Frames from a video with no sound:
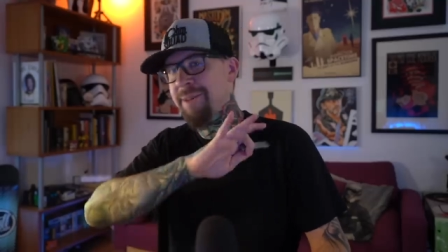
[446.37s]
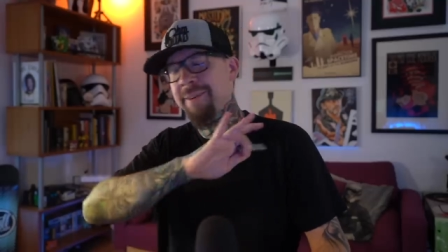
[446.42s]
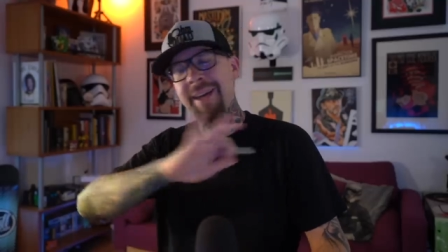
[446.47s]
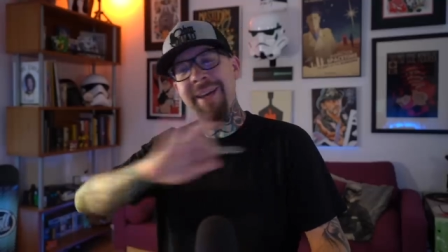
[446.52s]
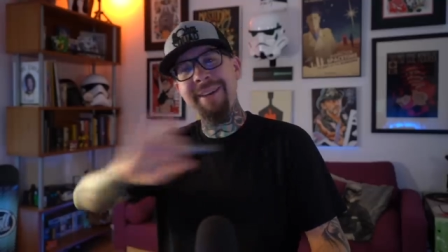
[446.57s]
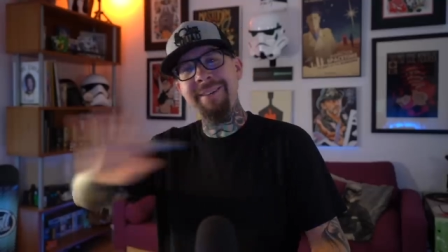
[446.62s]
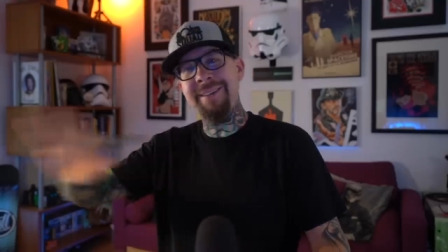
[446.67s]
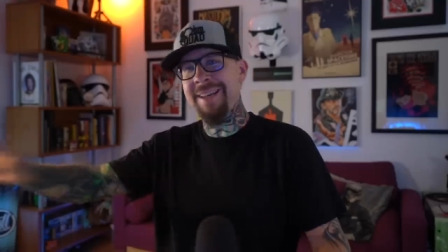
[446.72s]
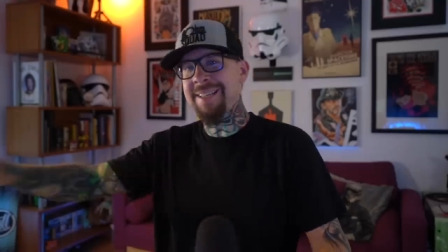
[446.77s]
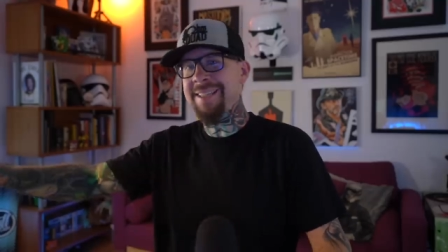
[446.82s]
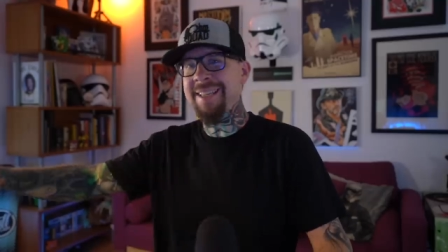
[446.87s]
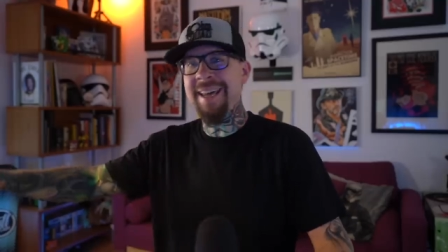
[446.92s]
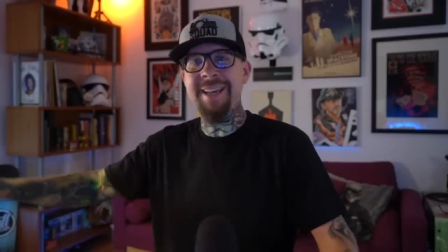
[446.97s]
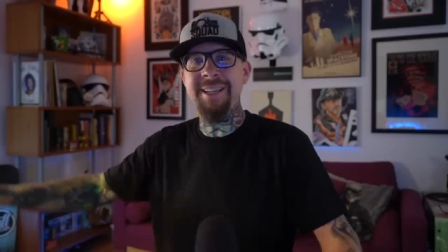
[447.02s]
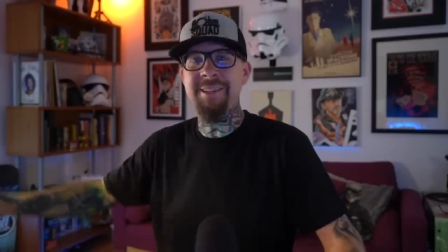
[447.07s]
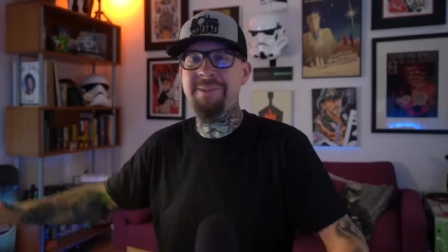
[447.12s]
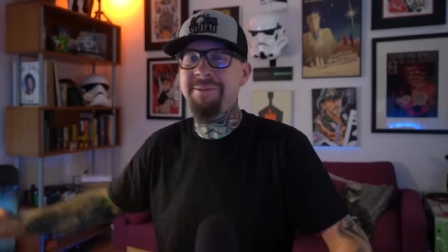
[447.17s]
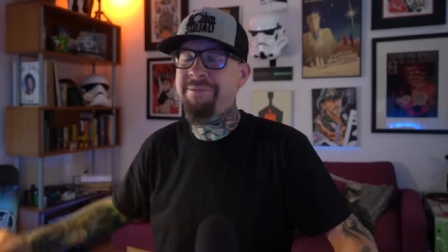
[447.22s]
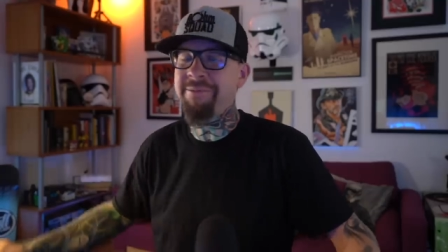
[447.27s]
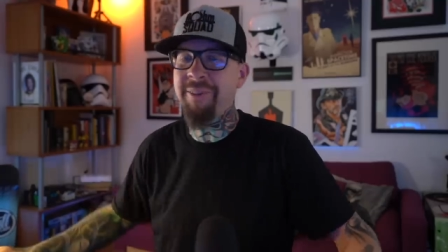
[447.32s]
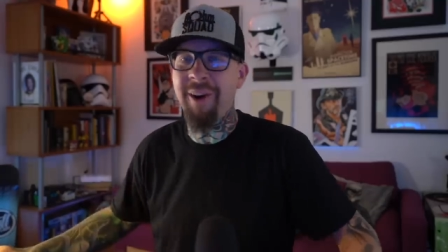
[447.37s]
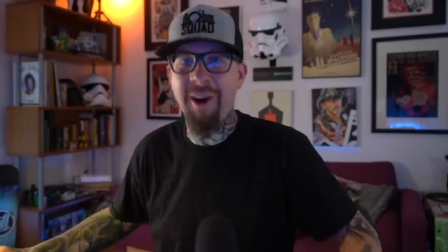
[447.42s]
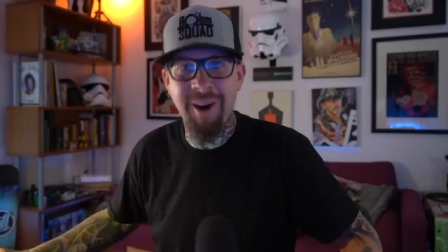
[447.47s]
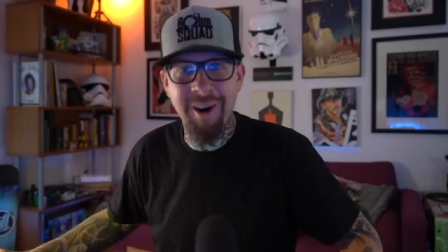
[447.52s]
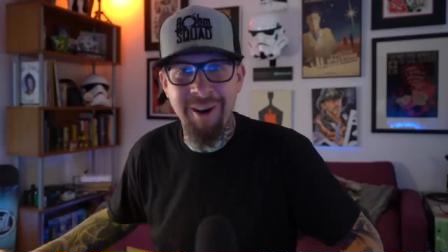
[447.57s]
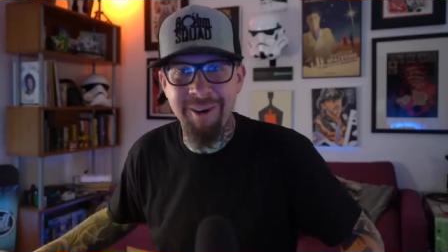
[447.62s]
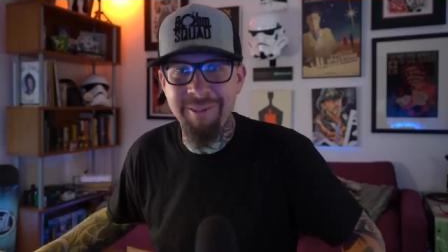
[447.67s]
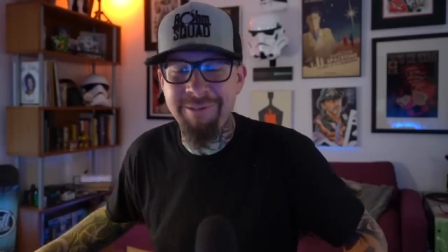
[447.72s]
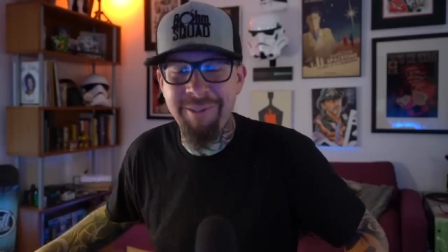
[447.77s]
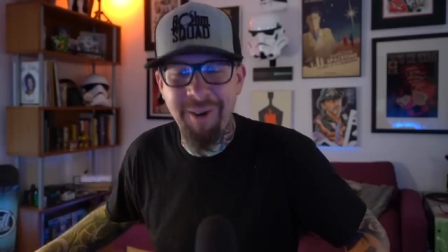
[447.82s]
Okay, you guys, that is
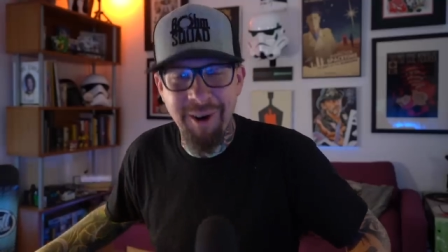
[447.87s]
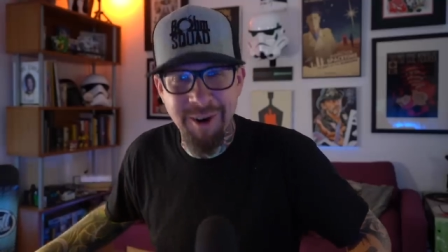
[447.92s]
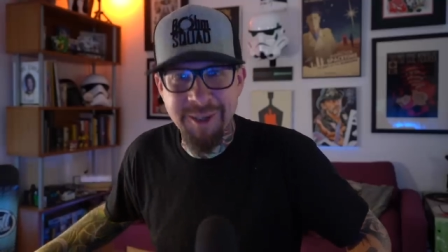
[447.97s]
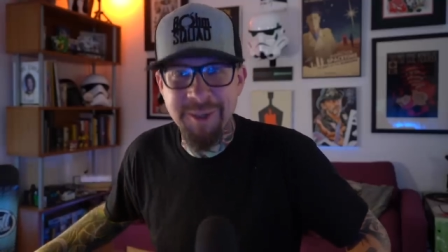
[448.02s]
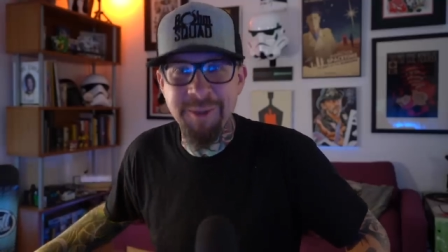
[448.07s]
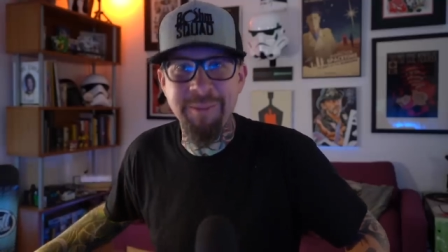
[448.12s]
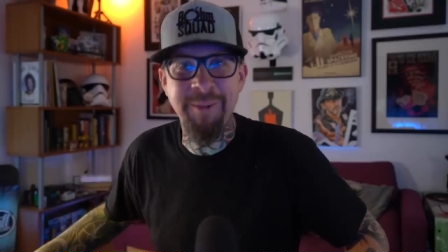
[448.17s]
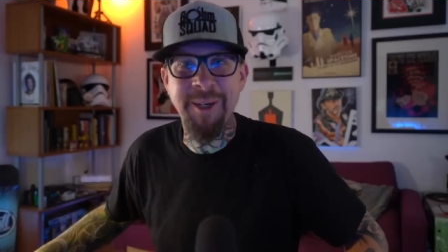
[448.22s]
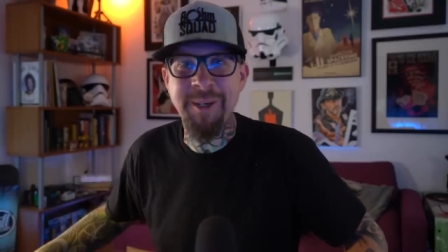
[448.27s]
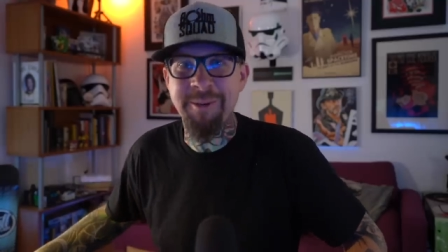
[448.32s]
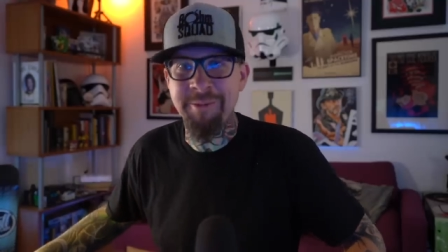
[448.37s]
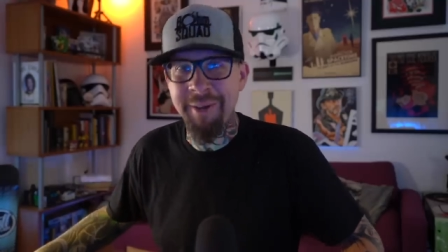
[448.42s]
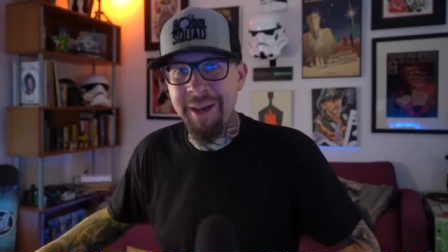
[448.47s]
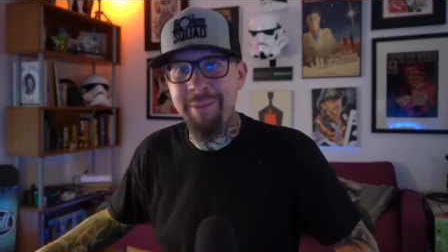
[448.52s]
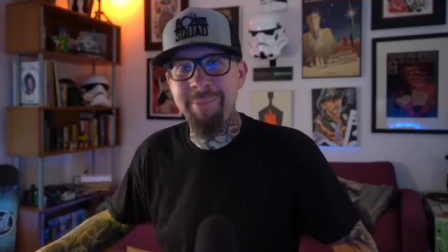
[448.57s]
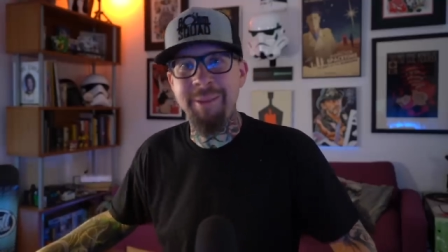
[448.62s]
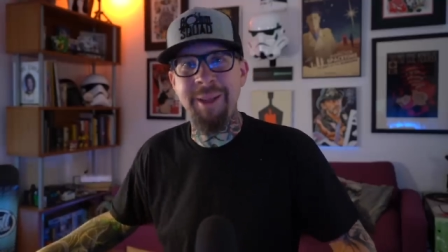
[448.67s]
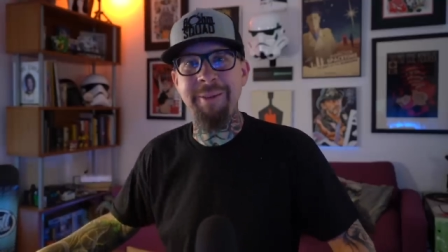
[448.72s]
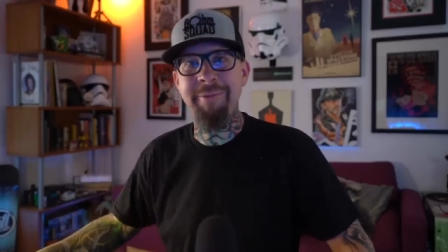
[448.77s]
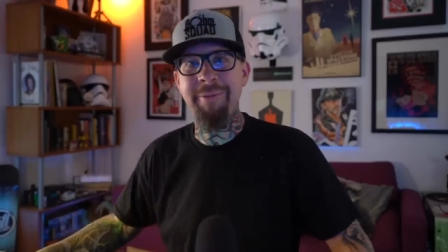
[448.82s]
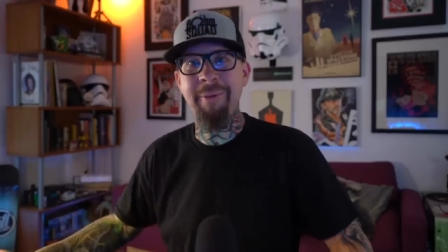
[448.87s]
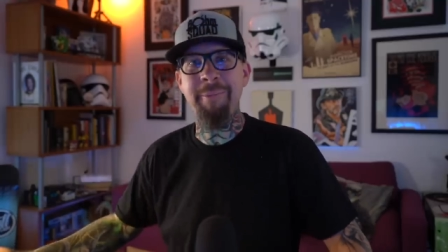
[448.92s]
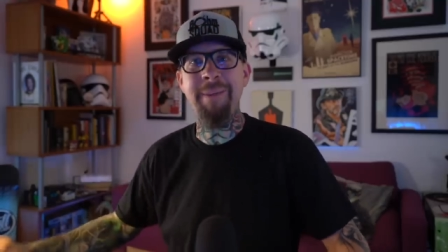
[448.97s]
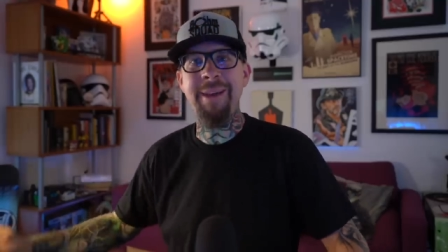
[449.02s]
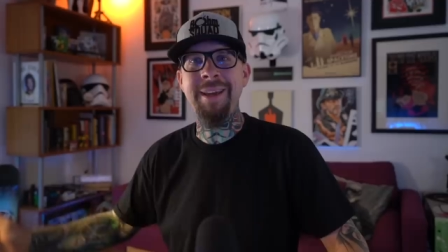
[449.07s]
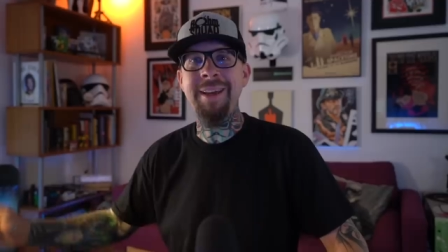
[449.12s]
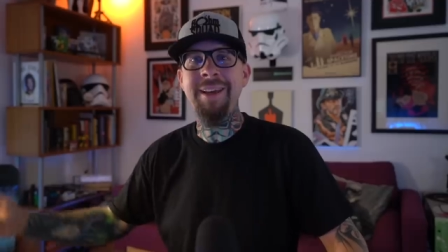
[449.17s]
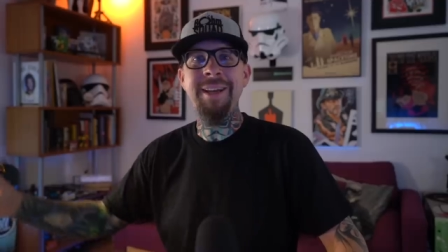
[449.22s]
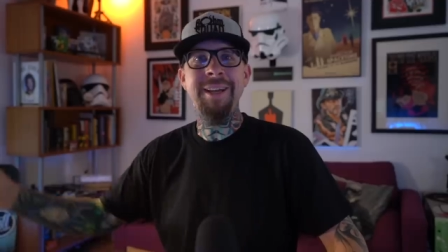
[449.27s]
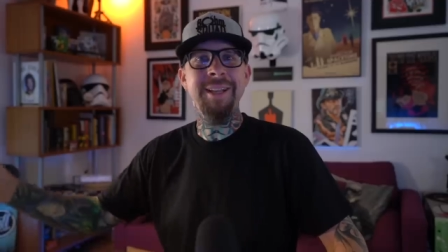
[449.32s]
far, far too much rambling from
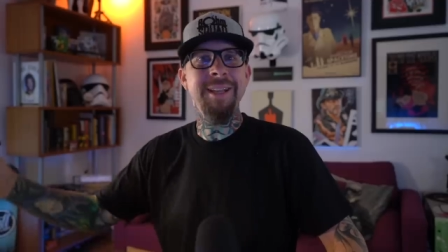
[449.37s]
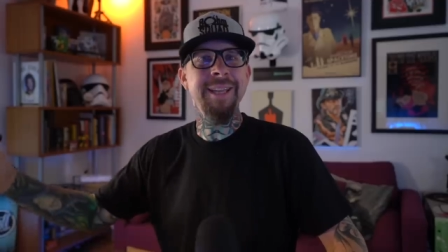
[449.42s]
me.